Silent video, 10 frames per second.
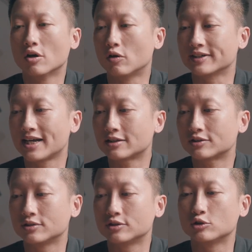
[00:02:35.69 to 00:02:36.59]
or
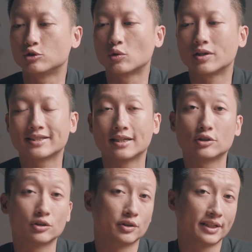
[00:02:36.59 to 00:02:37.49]
textures to draw
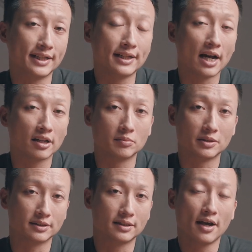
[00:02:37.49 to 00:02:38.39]
attention to key
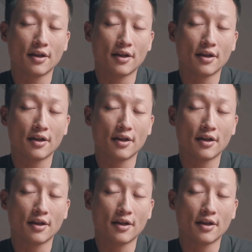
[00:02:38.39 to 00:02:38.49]
elements.